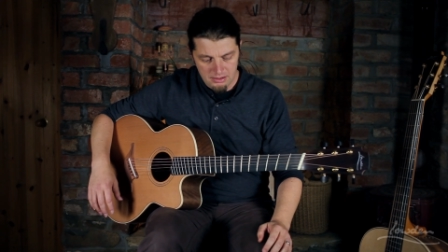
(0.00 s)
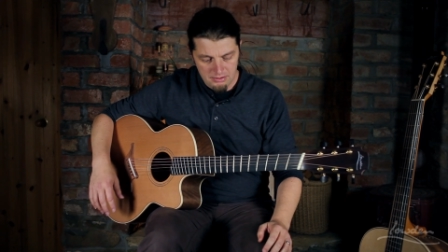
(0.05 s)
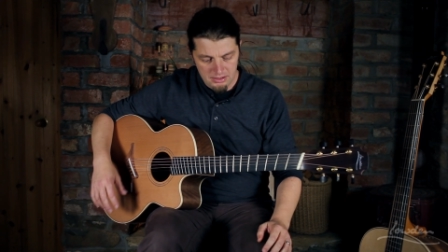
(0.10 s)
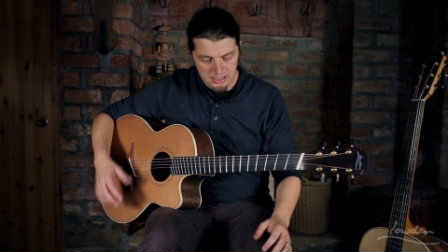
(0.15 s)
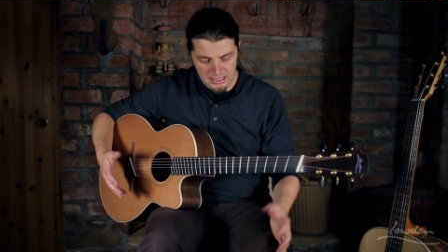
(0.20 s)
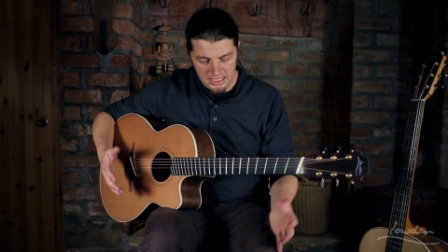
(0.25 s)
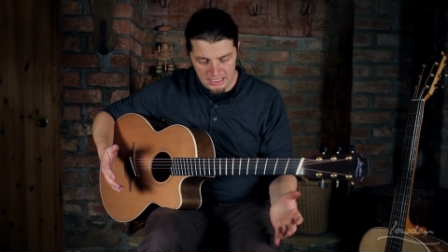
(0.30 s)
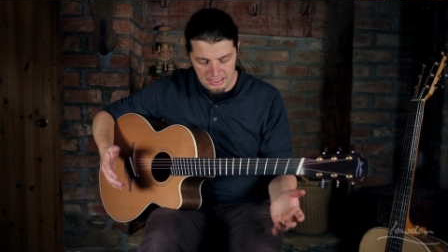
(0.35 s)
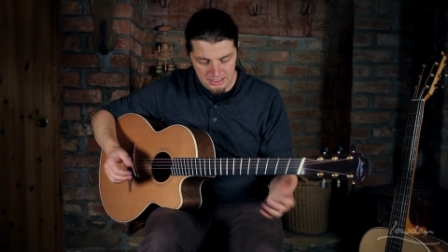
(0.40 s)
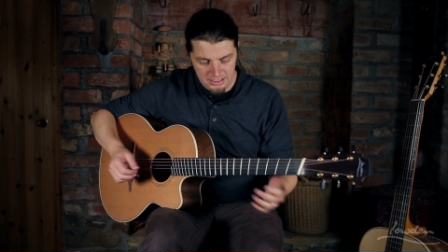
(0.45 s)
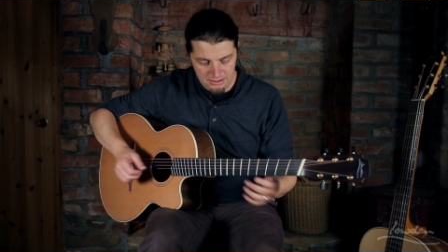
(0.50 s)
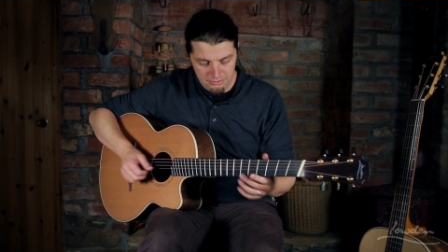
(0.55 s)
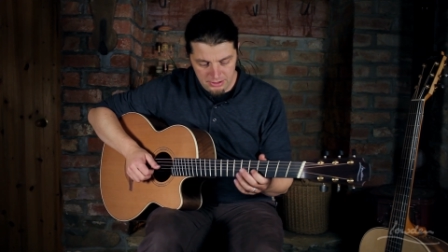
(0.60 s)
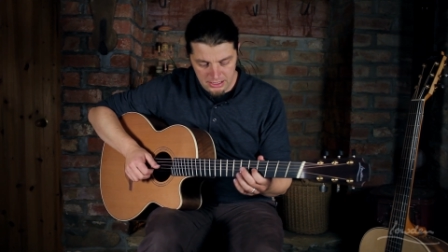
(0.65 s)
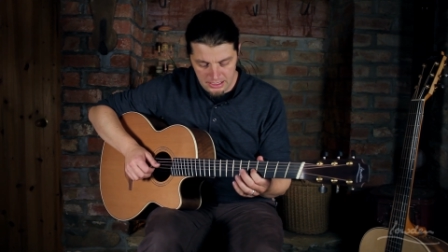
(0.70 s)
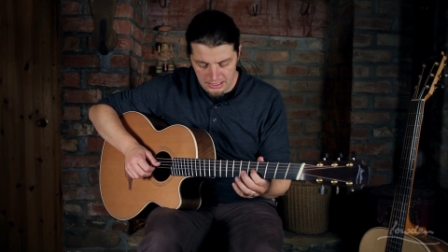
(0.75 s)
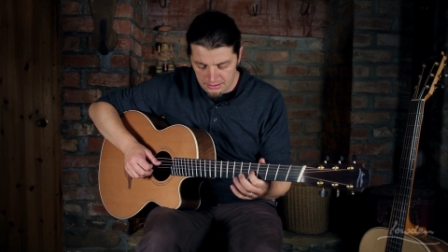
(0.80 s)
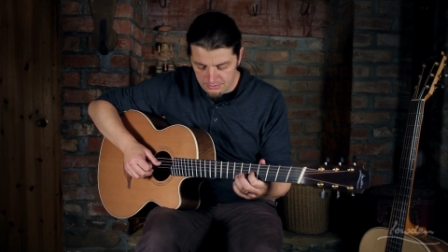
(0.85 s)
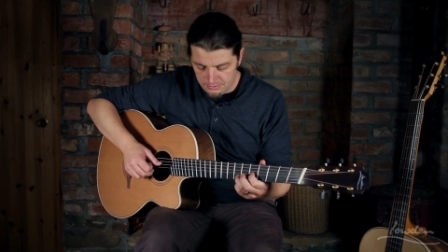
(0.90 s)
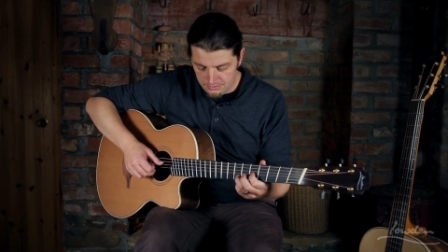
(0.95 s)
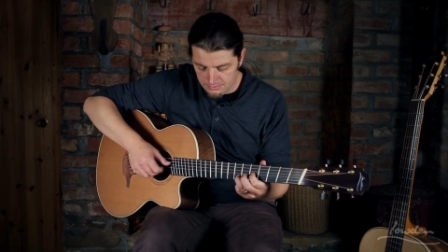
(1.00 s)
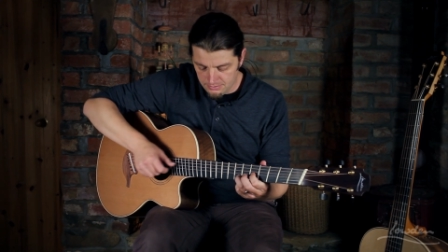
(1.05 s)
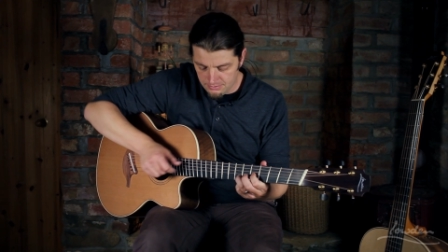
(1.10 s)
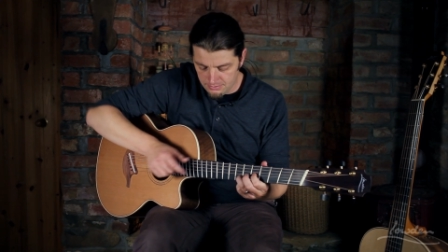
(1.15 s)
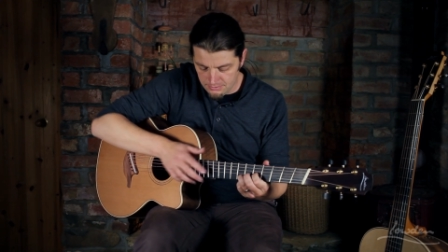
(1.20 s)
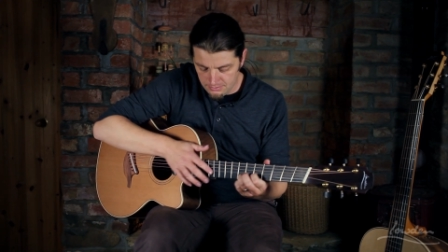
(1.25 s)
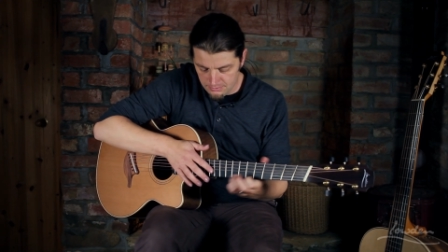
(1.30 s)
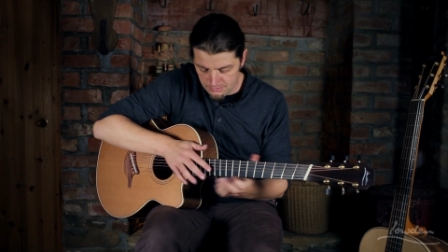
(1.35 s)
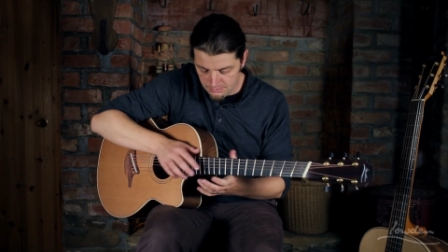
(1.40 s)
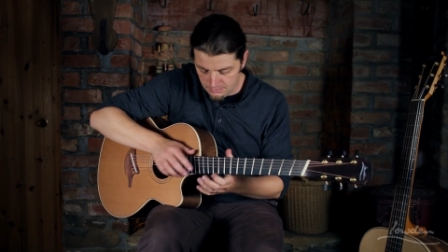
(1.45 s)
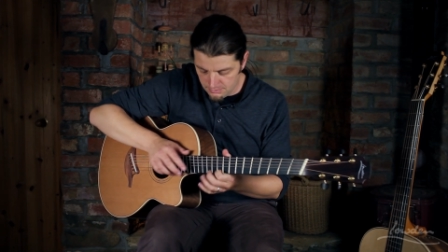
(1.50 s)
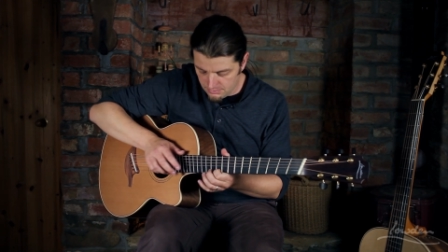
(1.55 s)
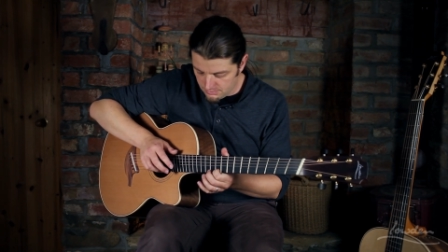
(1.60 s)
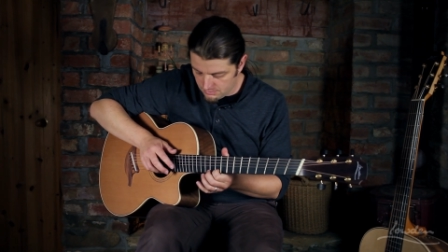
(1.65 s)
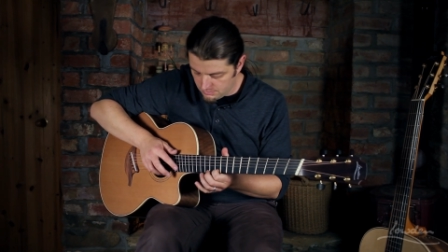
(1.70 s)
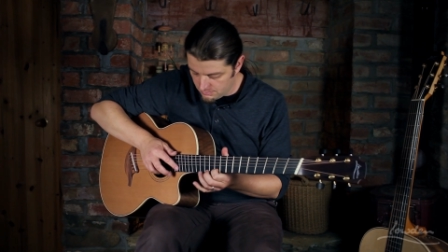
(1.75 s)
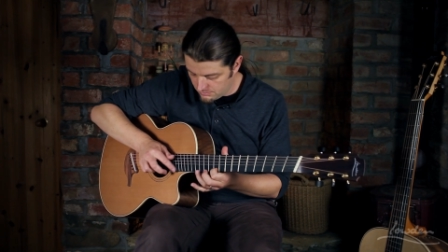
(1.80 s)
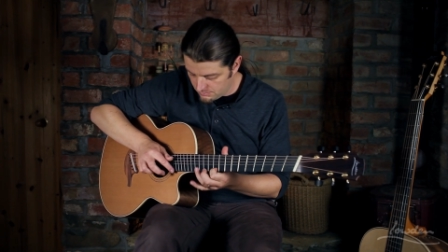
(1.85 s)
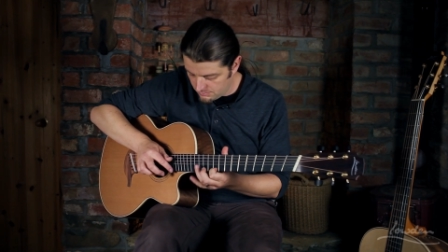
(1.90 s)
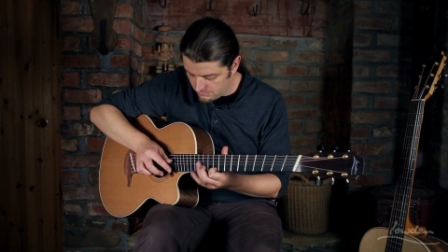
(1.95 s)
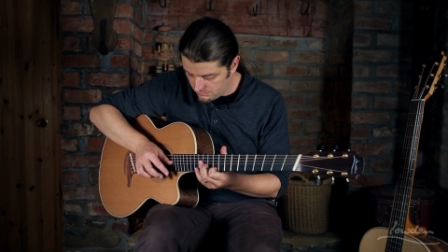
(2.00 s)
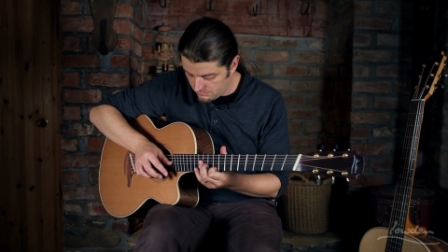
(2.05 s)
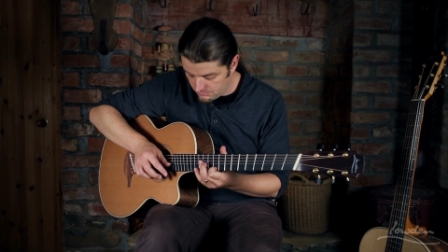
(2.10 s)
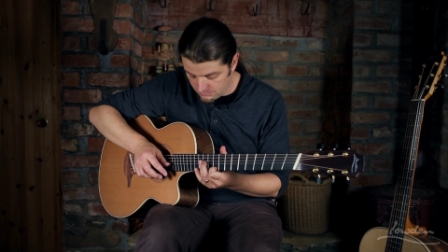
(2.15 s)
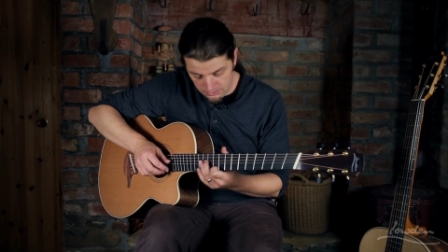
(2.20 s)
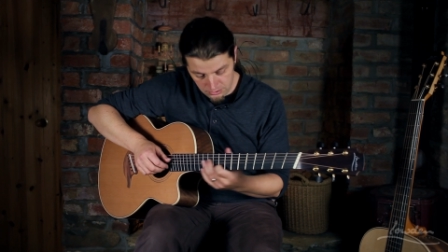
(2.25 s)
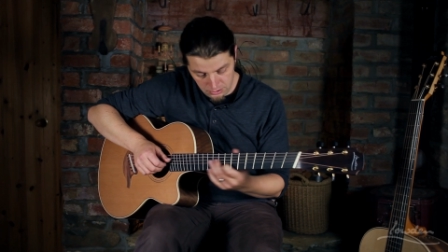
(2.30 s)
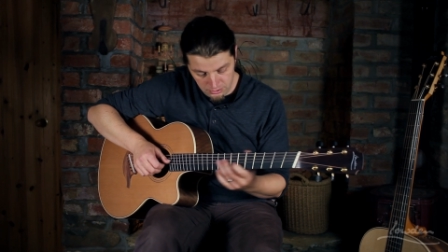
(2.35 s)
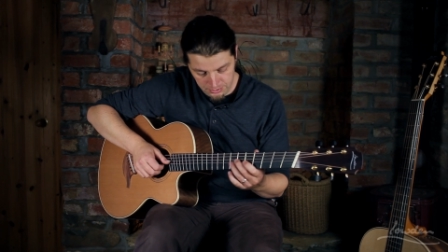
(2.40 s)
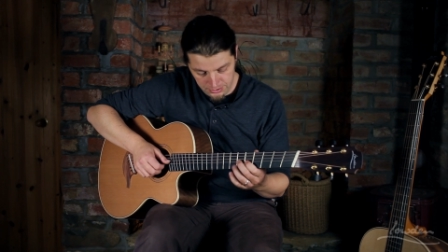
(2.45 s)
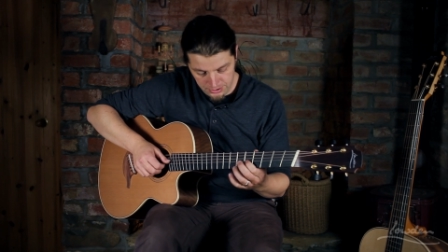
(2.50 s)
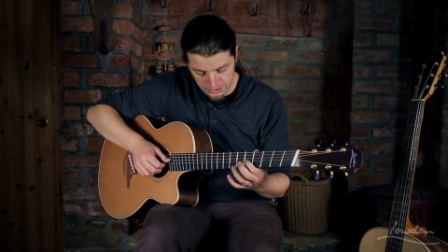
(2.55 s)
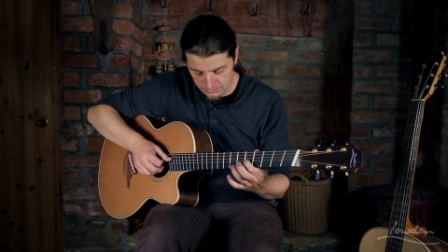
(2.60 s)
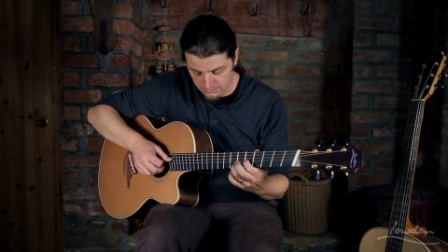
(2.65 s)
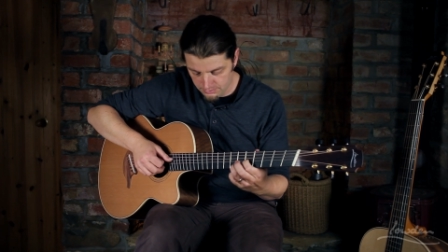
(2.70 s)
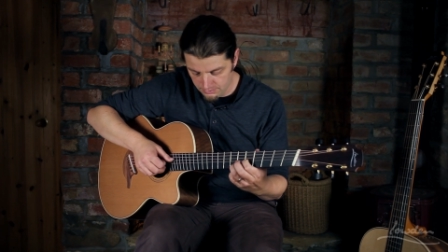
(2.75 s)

It's actually really, oops.